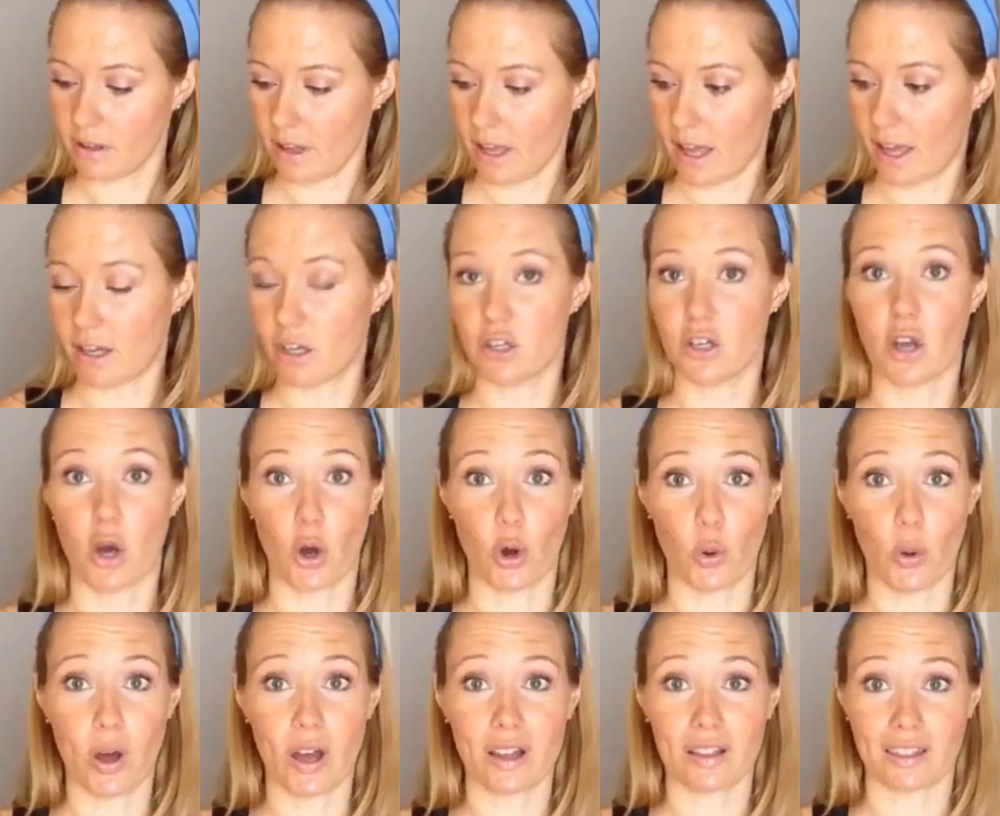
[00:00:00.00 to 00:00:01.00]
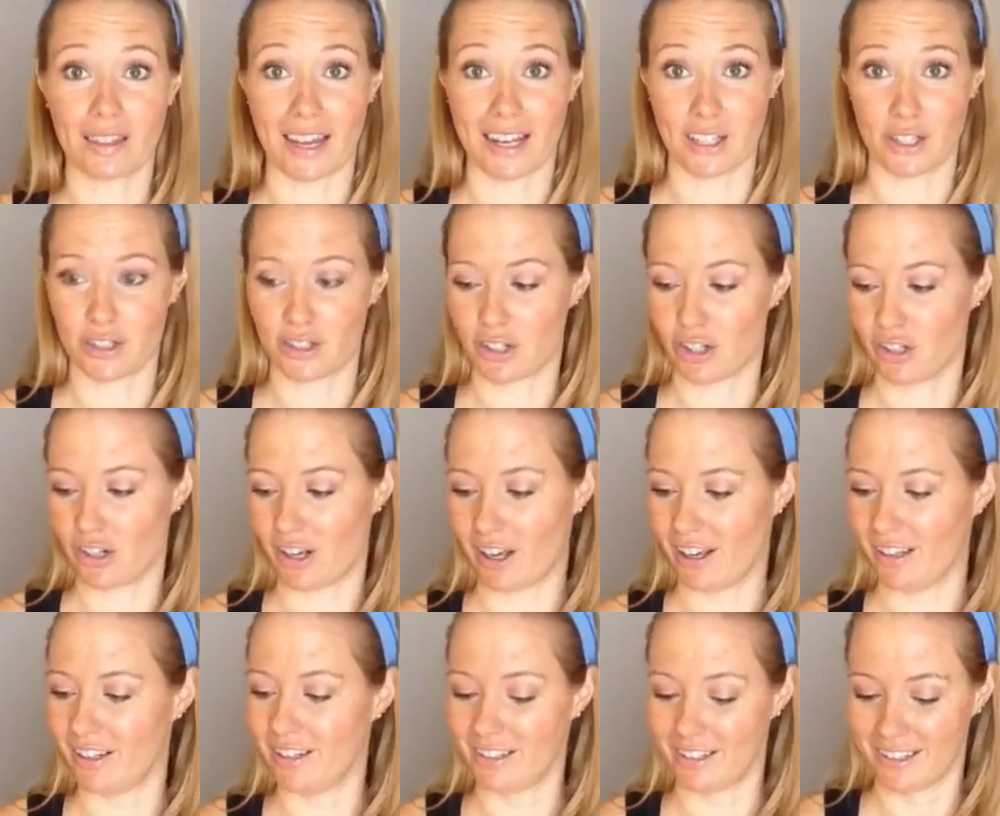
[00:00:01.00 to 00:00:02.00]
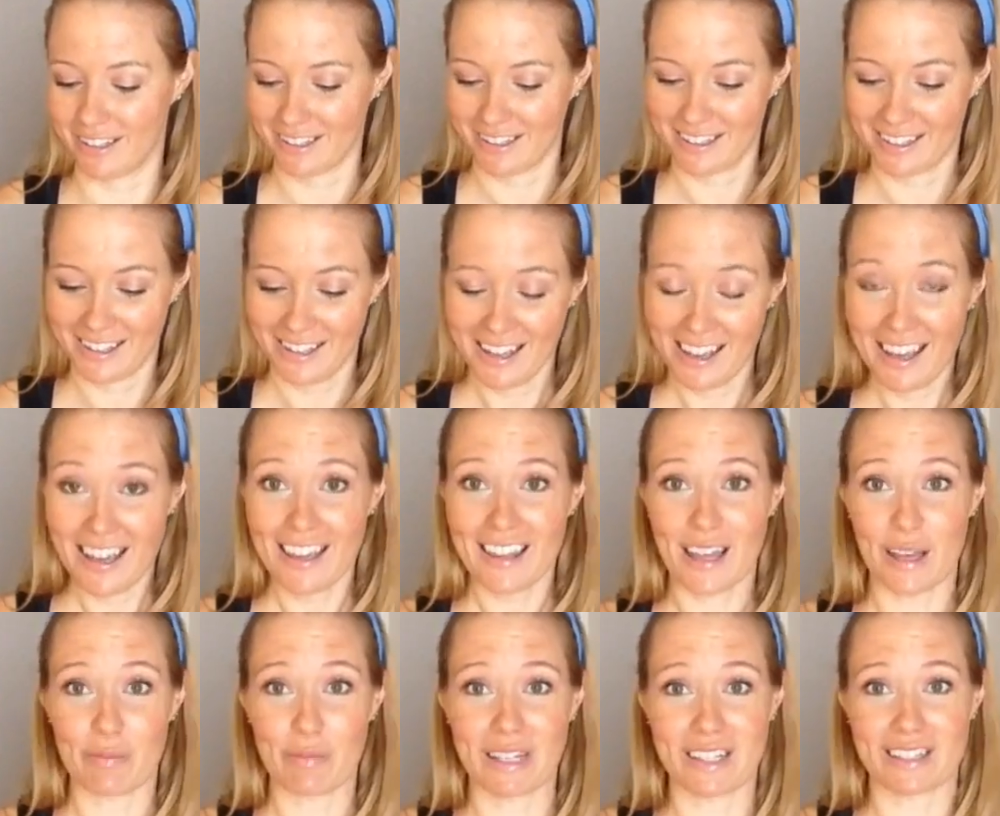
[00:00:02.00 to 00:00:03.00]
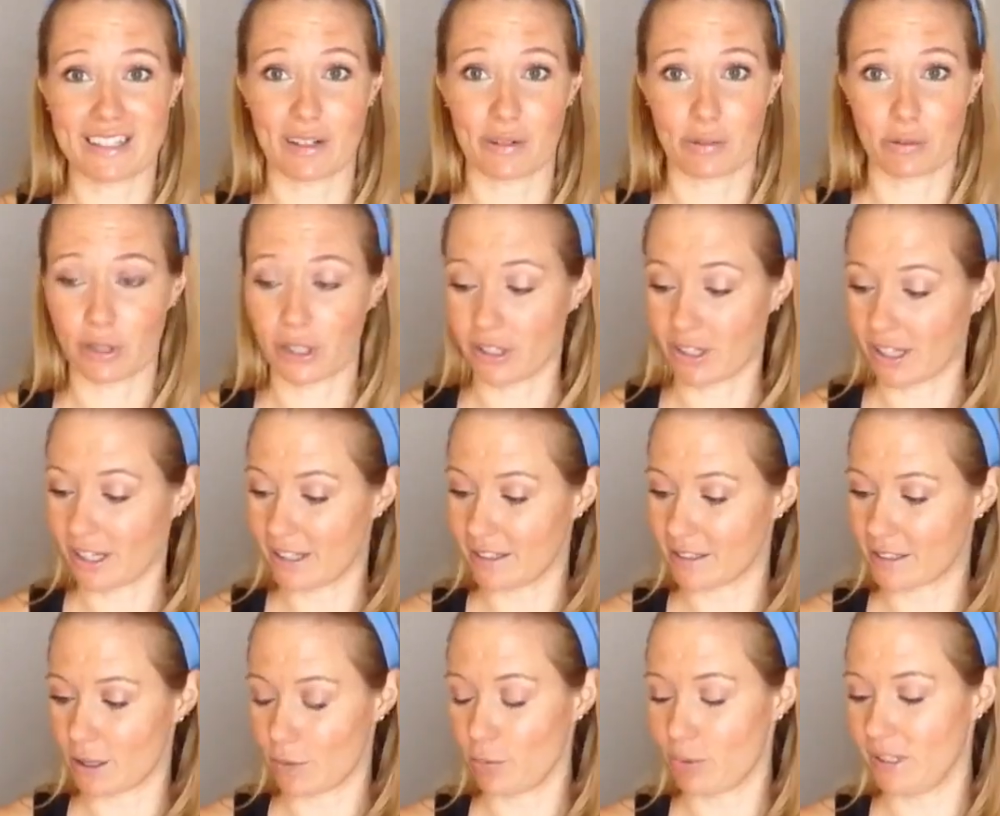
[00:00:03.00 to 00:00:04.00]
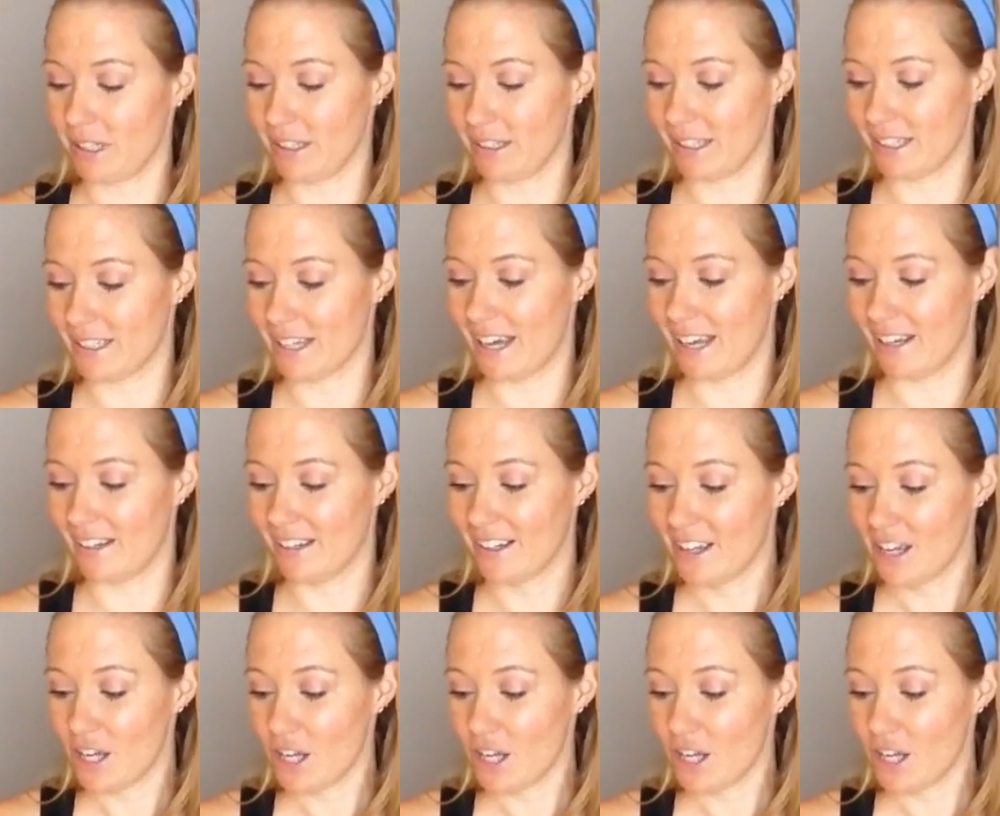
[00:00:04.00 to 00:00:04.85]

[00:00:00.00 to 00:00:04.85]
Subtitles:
And no lights turn on. That means it really is completely dead.